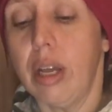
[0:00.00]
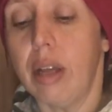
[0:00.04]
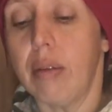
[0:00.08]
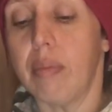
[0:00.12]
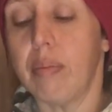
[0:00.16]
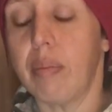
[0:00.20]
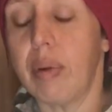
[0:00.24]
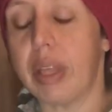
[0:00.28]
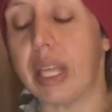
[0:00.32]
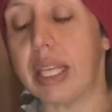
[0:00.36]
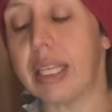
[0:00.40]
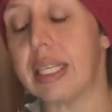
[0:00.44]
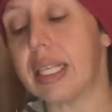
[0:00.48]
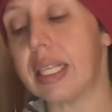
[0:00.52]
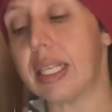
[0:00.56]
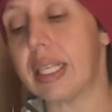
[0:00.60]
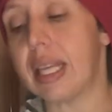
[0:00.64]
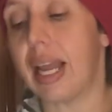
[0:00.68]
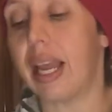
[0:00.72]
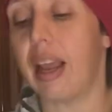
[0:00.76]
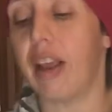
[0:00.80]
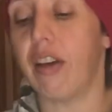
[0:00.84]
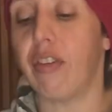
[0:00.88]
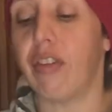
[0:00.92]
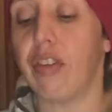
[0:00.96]
but this is
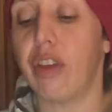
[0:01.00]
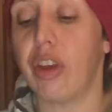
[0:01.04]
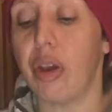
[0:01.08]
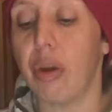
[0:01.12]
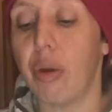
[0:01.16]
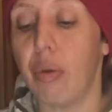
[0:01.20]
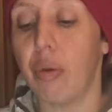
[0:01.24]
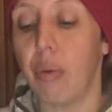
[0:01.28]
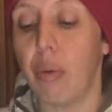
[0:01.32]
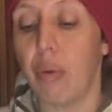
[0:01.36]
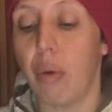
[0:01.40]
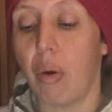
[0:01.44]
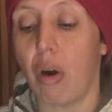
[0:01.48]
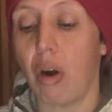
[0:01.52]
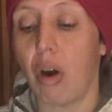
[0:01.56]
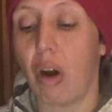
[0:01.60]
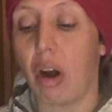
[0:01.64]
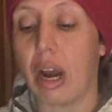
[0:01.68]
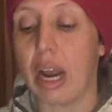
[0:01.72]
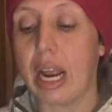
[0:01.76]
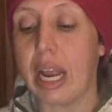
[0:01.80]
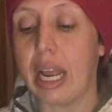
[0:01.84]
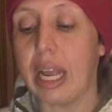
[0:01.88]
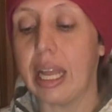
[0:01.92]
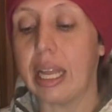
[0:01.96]
like if you
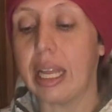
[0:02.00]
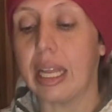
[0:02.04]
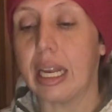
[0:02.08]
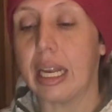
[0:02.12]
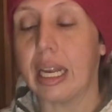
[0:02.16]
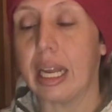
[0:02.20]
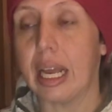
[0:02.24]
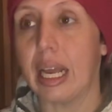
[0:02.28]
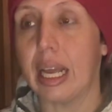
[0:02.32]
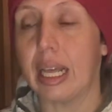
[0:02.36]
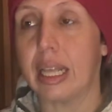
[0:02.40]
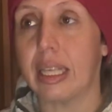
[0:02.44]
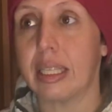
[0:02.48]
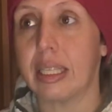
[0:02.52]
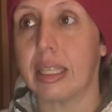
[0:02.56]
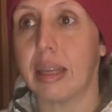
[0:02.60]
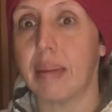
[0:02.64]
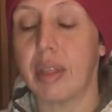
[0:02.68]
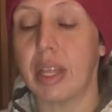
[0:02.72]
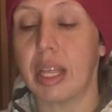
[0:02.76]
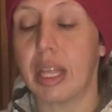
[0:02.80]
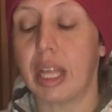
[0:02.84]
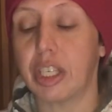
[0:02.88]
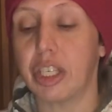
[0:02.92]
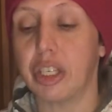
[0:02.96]
are in
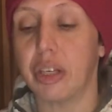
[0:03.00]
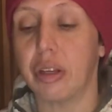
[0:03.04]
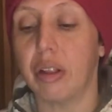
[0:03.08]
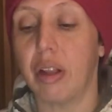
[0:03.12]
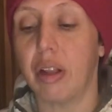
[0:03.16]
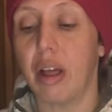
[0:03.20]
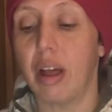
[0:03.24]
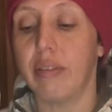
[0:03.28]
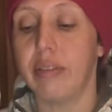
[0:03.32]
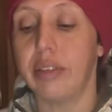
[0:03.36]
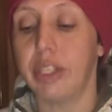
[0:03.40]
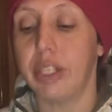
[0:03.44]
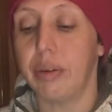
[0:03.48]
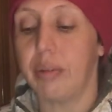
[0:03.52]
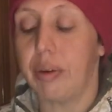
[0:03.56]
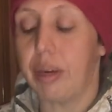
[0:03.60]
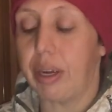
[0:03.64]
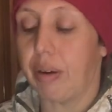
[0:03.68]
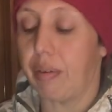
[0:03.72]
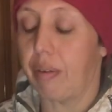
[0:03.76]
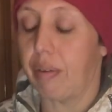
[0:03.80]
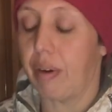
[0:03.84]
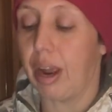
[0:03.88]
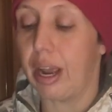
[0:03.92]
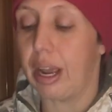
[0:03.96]
something that you love
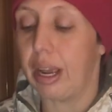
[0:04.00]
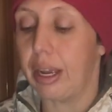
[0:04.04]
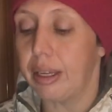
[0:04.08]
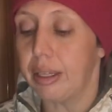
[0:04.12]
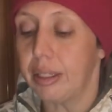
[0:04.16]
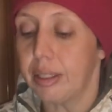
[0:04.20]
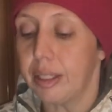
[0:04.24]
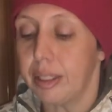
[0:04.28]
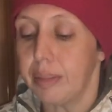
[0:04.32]
doing, right?